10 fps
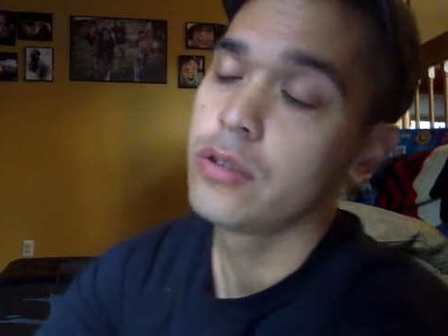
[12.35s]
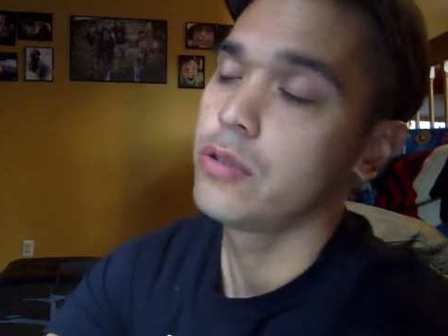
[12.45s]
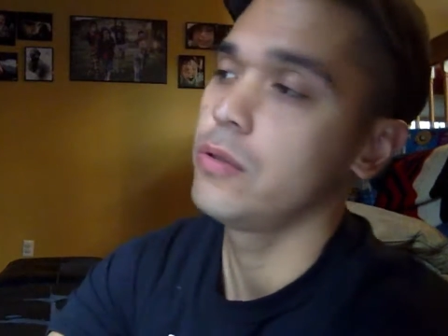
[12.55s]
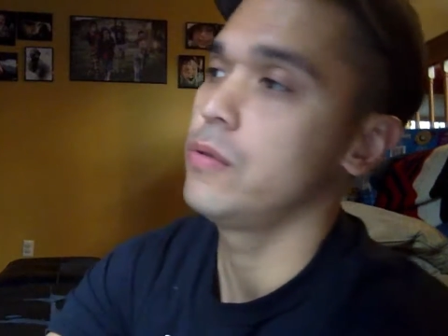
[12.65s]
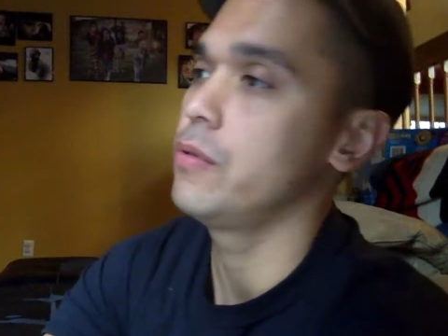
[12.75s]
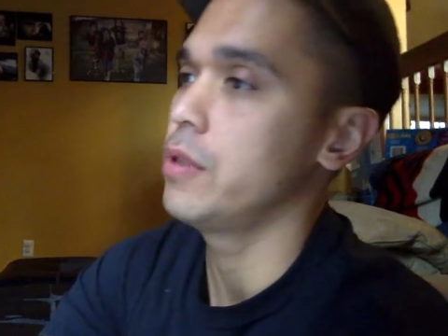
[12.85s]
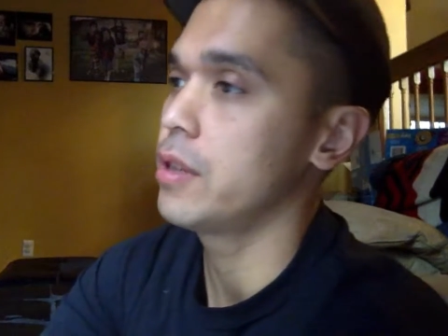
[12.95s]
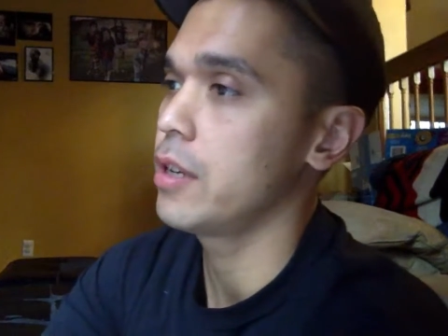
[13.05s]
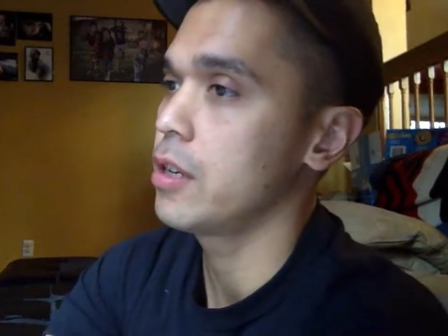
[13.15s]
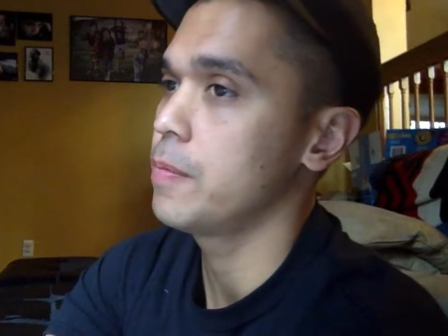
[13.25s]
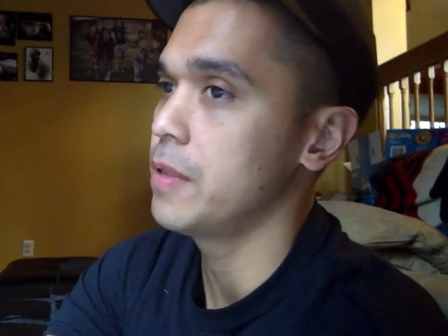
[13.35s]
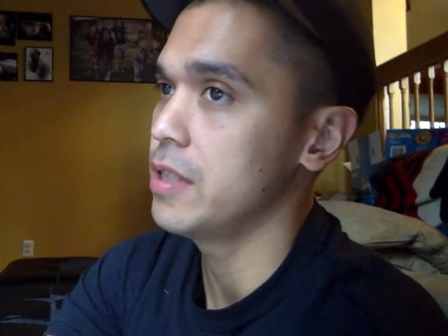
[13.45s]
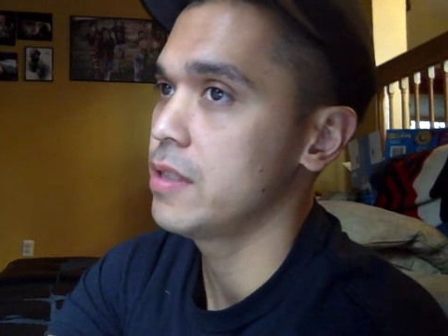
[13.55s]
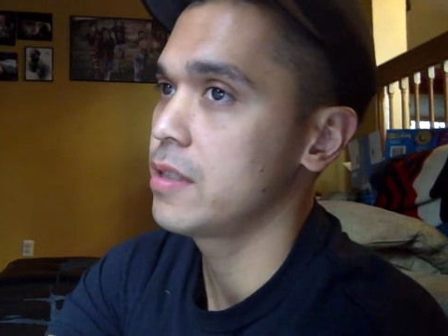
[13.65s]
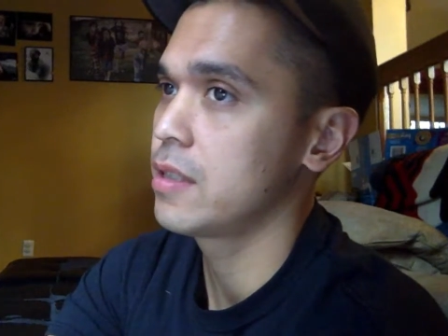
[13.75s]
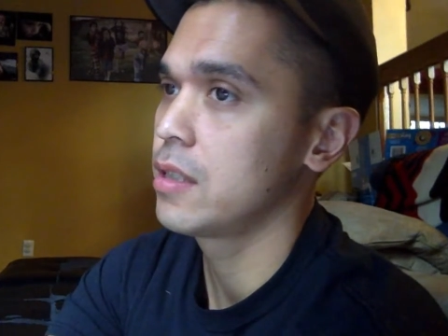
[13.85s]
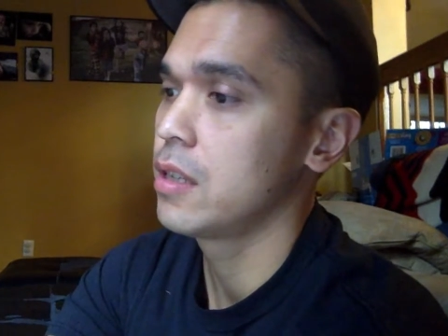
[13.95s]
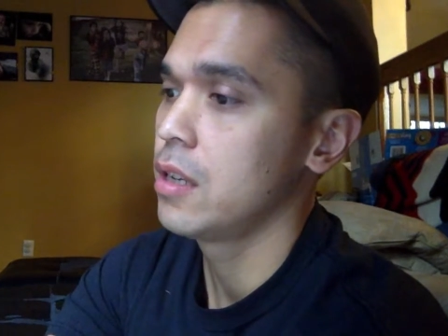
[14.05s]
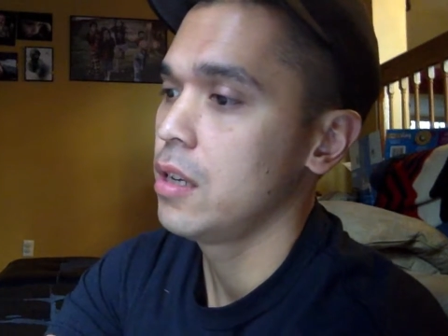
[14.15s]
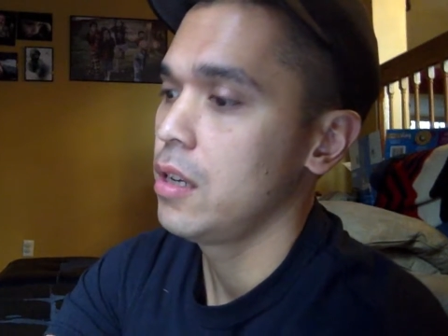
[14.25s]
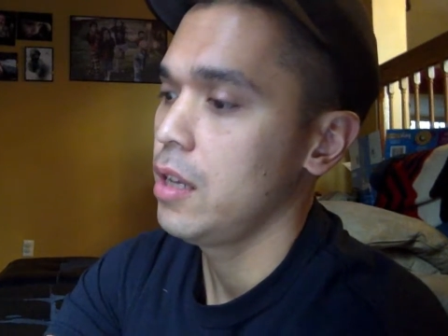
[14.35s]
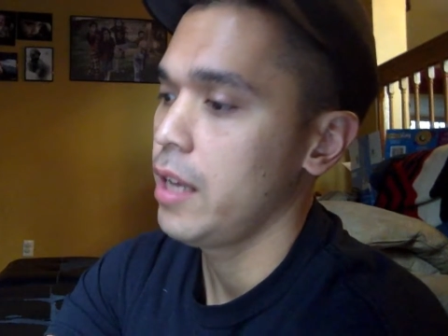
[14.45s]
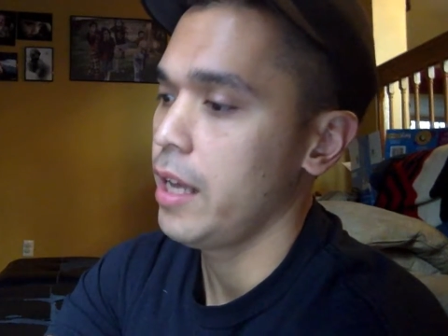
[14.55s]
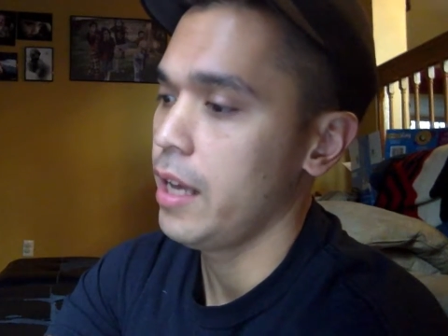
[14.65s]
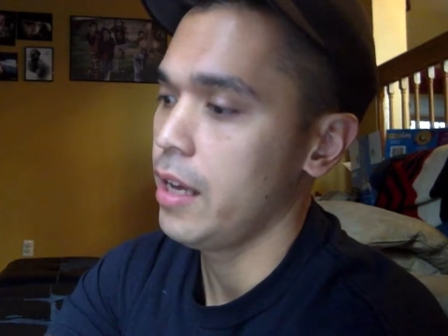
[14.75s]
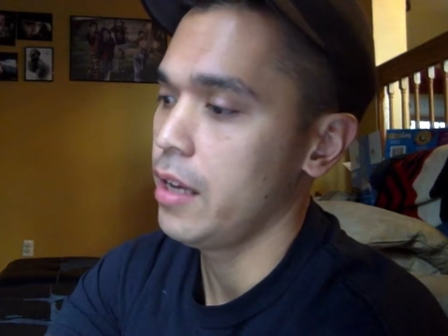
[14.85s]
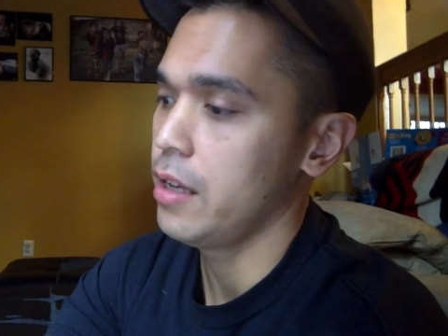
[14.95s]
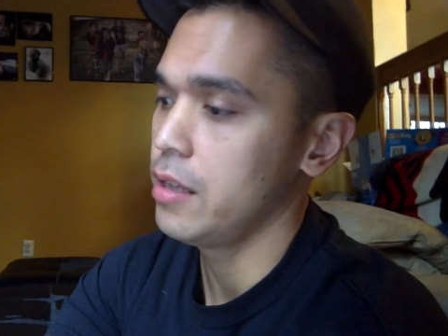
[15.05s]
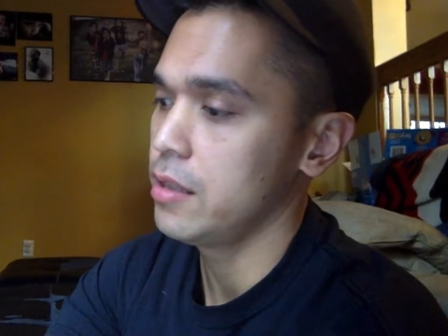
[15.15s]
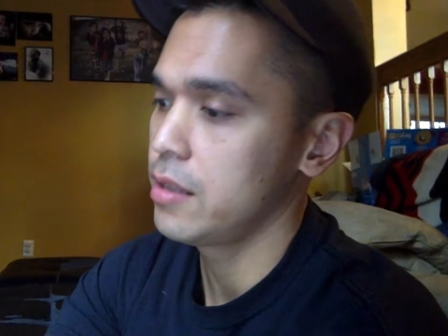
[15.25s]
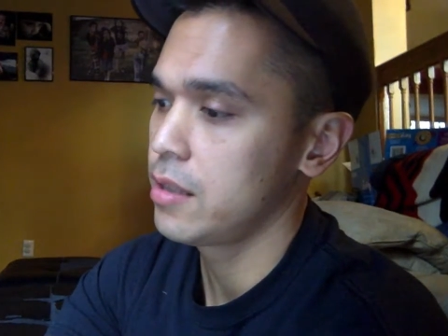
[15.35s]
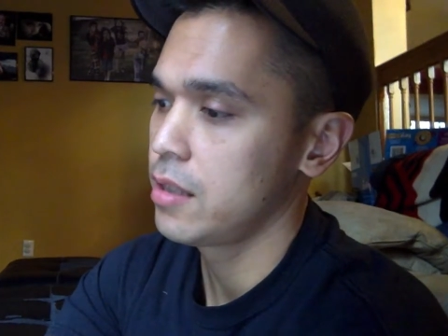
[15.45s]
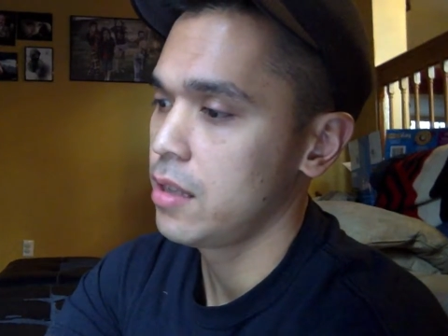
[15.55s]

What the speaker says: to the therapist, and